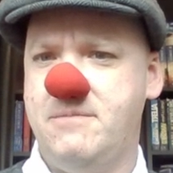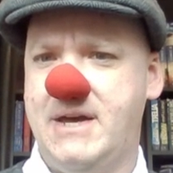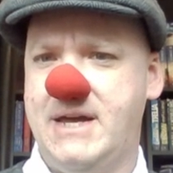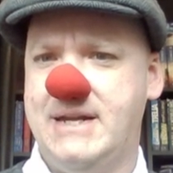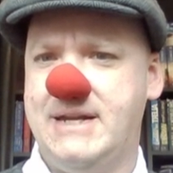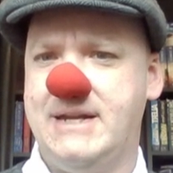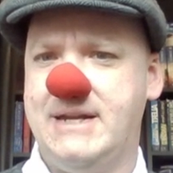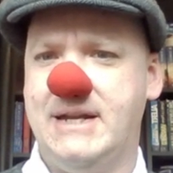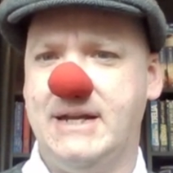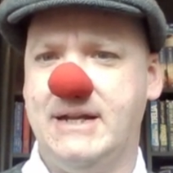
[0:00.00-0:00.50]

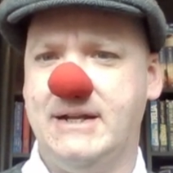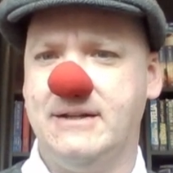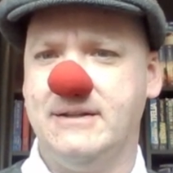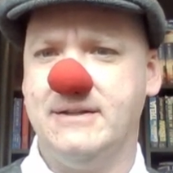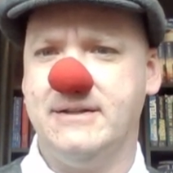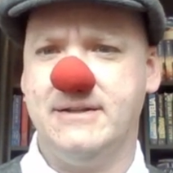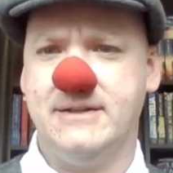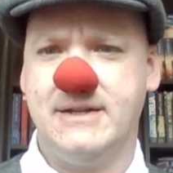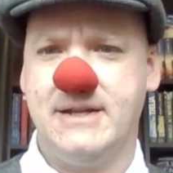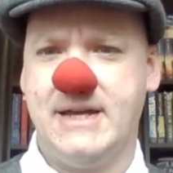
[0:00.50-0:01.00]
men in
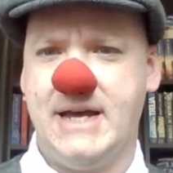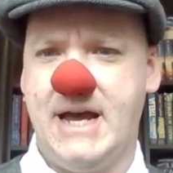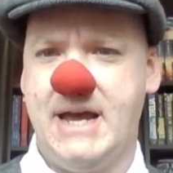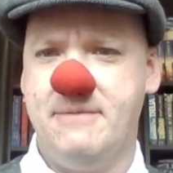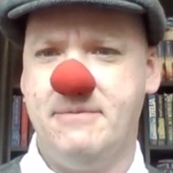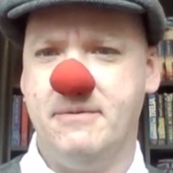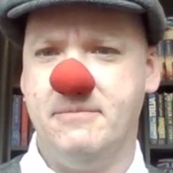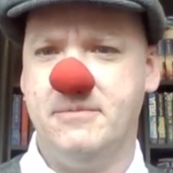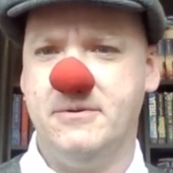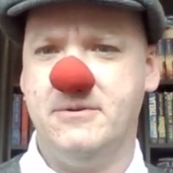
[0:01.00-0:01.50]
England
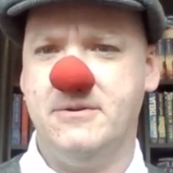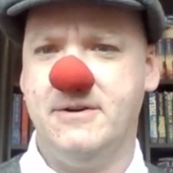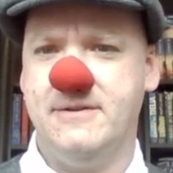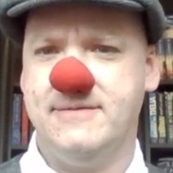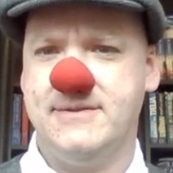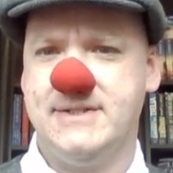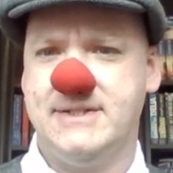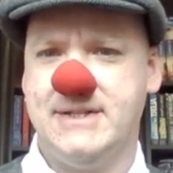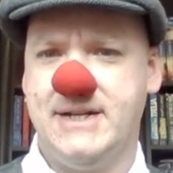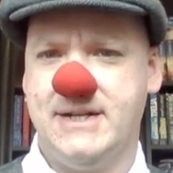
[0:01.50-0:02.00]
capable
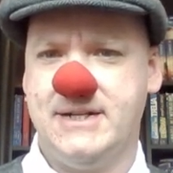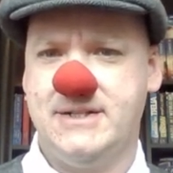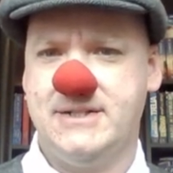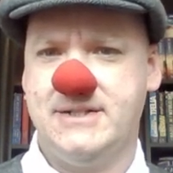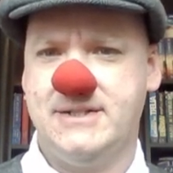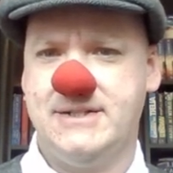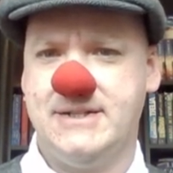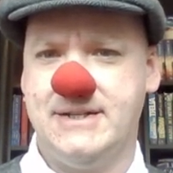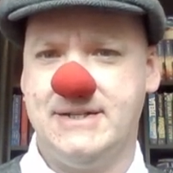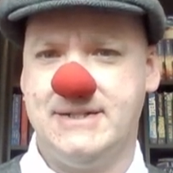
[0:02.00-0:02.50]
of such
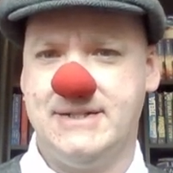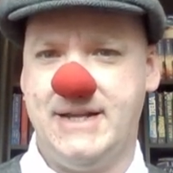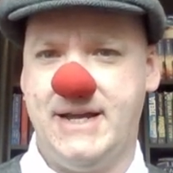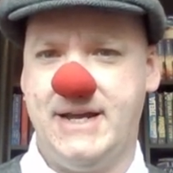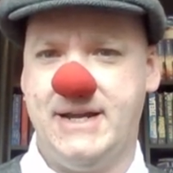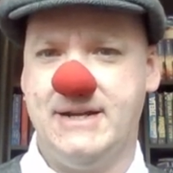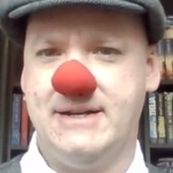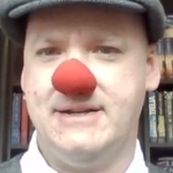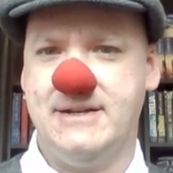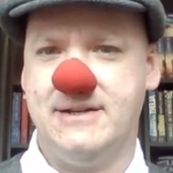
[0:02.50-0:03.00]

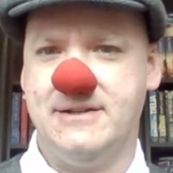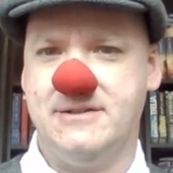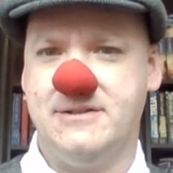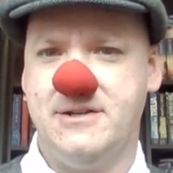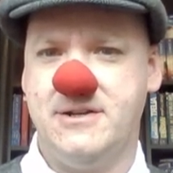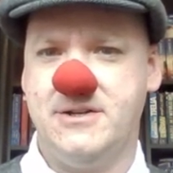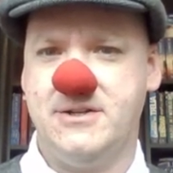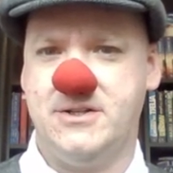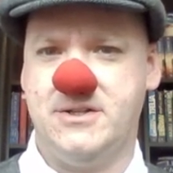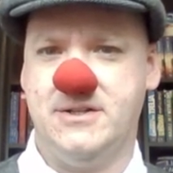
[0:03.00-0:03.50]
sustained
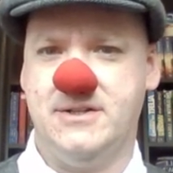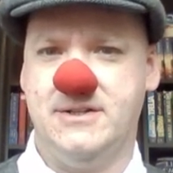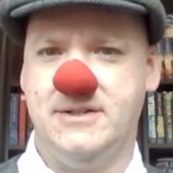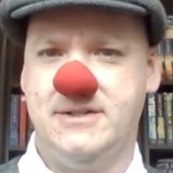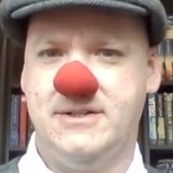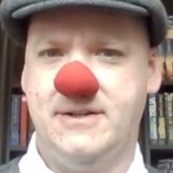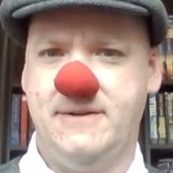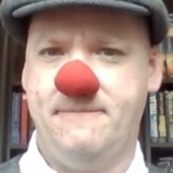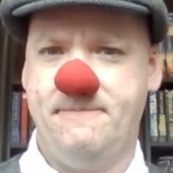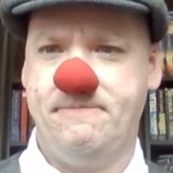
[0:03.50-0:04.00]

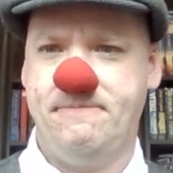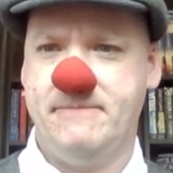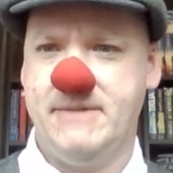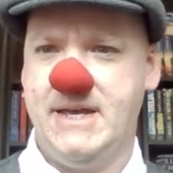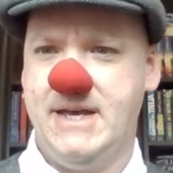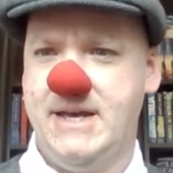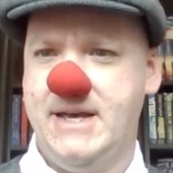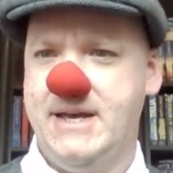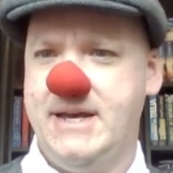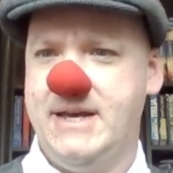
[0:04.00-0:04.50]
exertions.
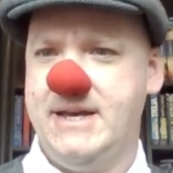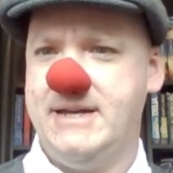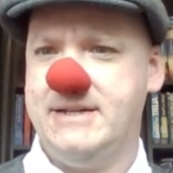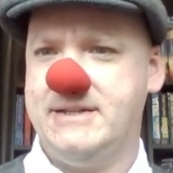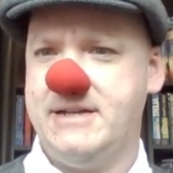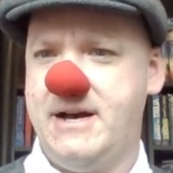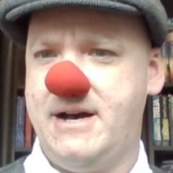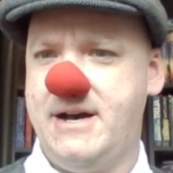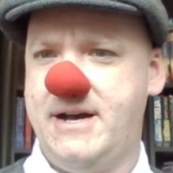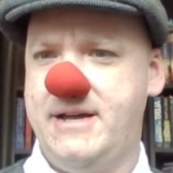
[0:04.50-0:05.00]

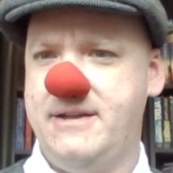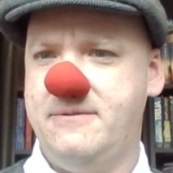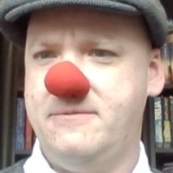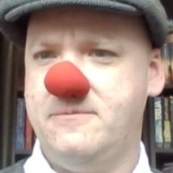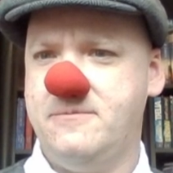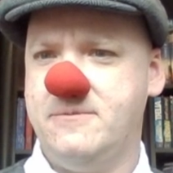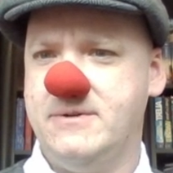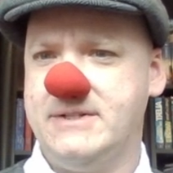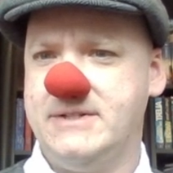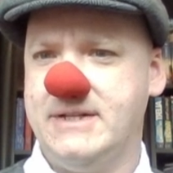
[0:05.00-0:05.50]
His height
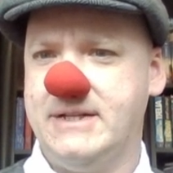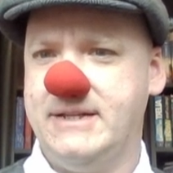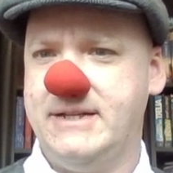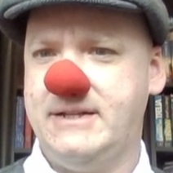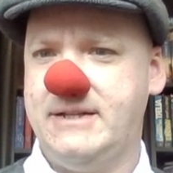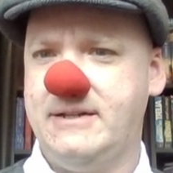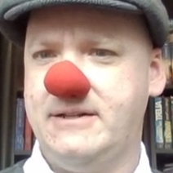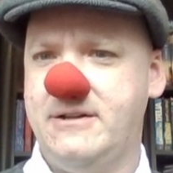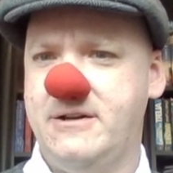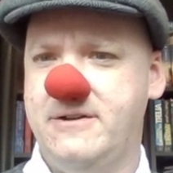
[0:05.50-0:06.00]
was a
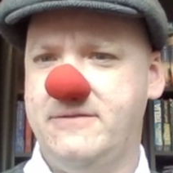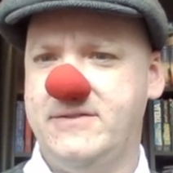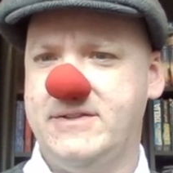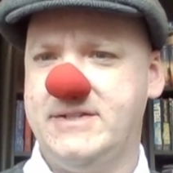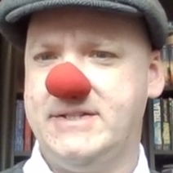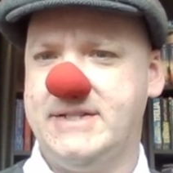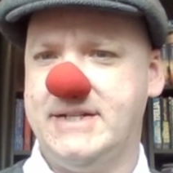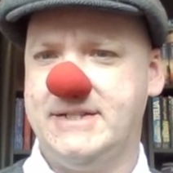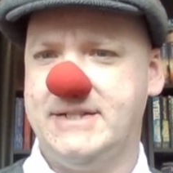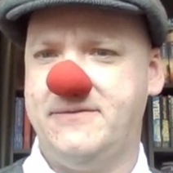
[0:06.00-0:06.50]
little over
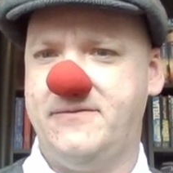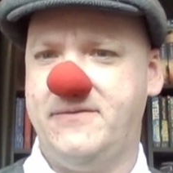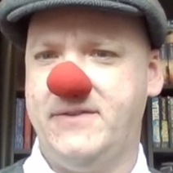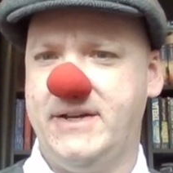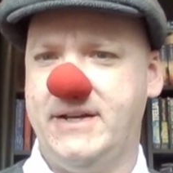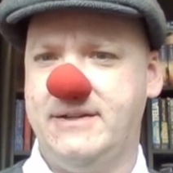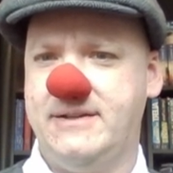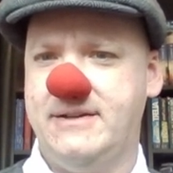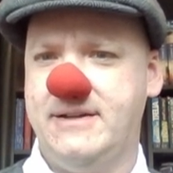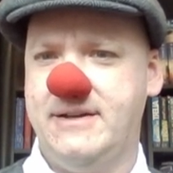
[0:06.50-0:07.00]
6
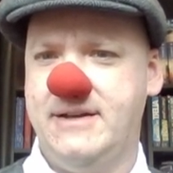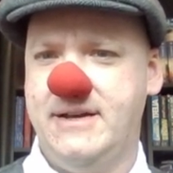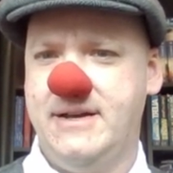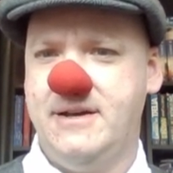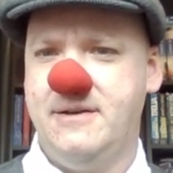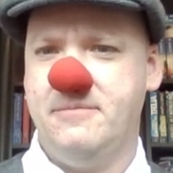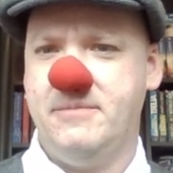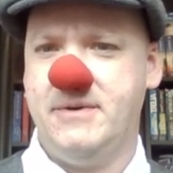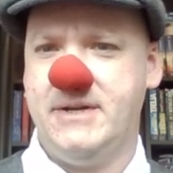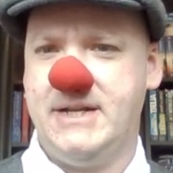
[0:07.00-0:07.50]
feet,
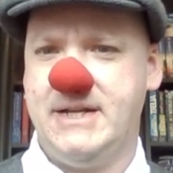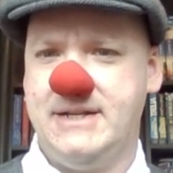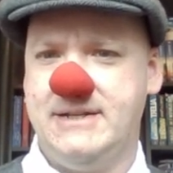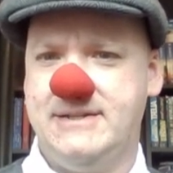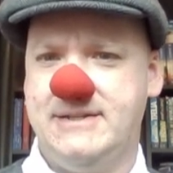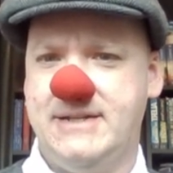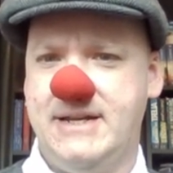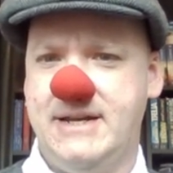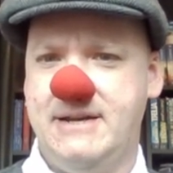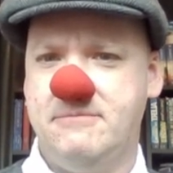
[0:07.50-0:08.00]
but he
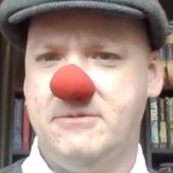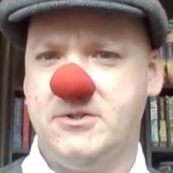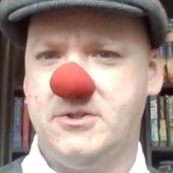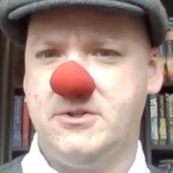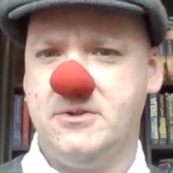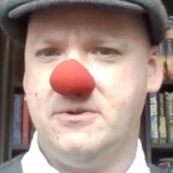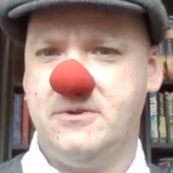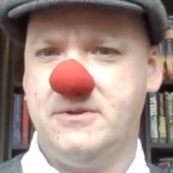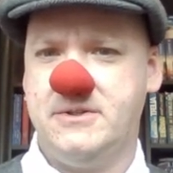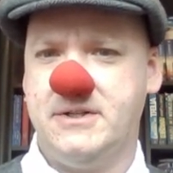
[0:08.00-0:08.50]
seemed
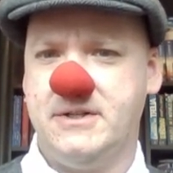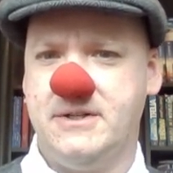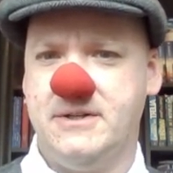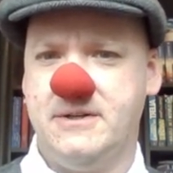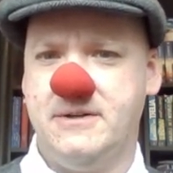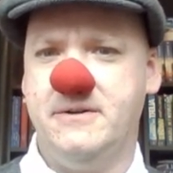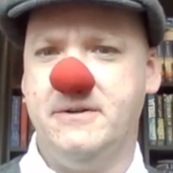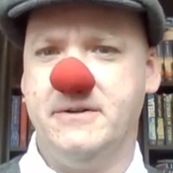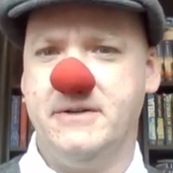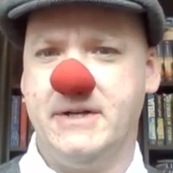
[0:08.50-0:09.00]
shorter
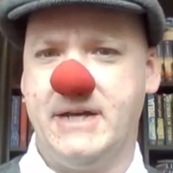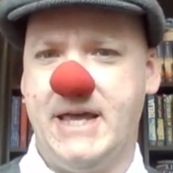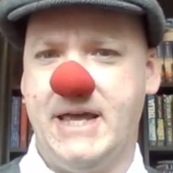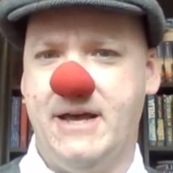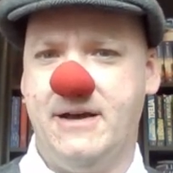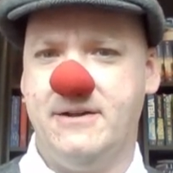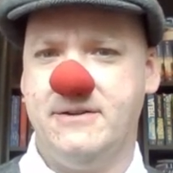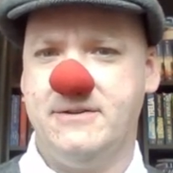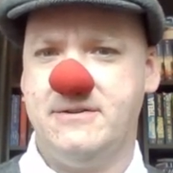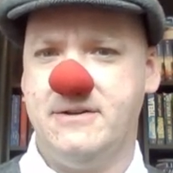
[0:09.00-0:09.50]
on
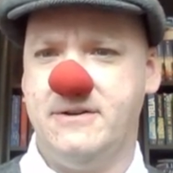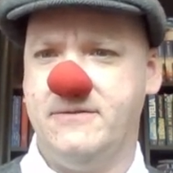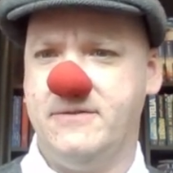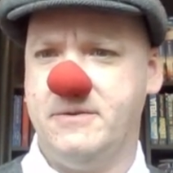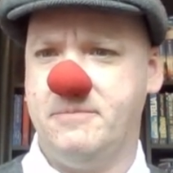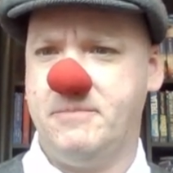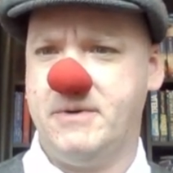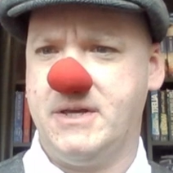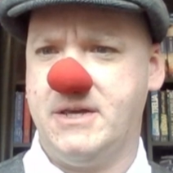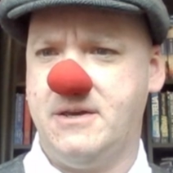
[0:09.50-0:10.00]
account of
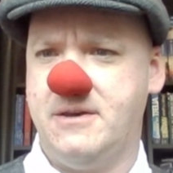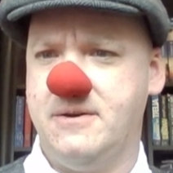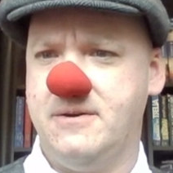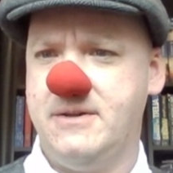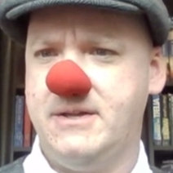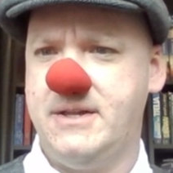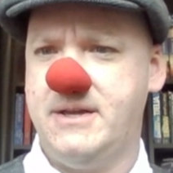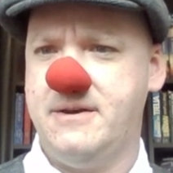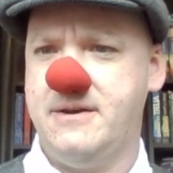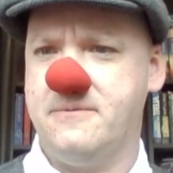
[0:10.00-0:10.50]
a
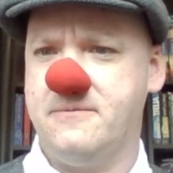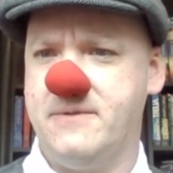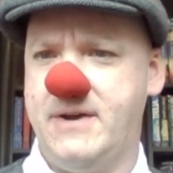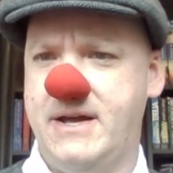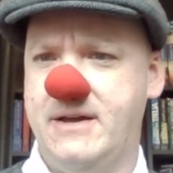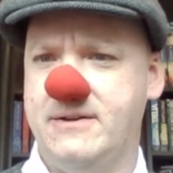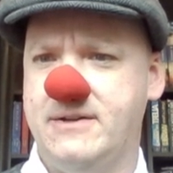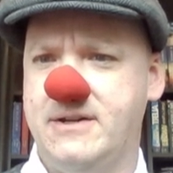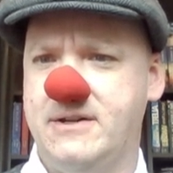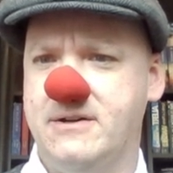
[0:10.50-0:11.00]
peculiar
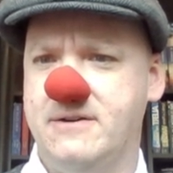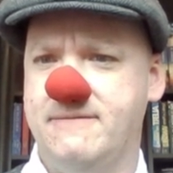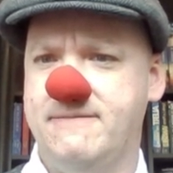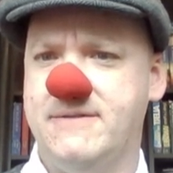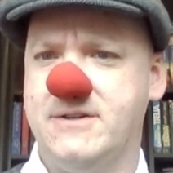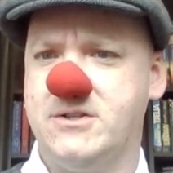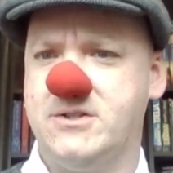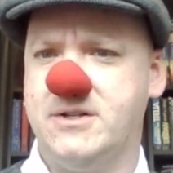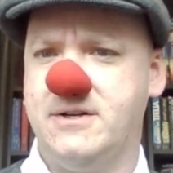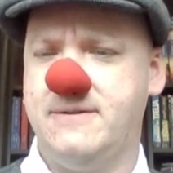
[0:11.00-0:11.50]
rounding of
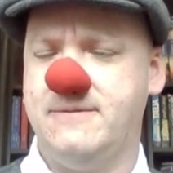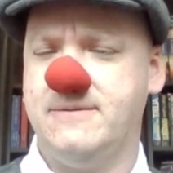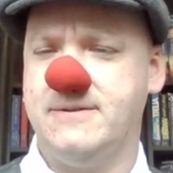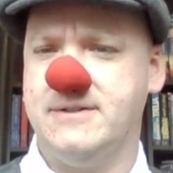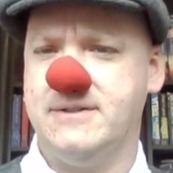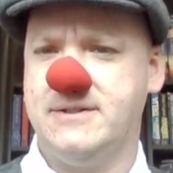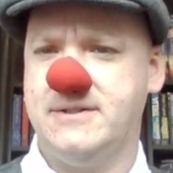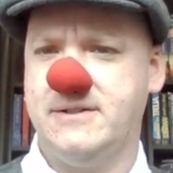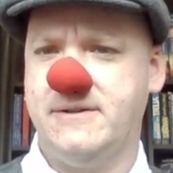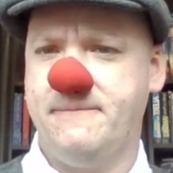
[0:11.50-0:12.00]
the
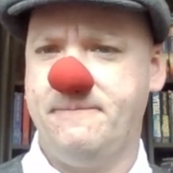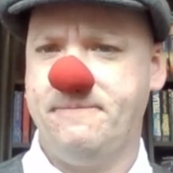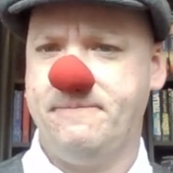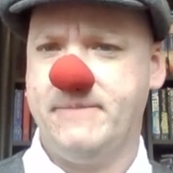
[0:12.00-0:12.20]
shoulders.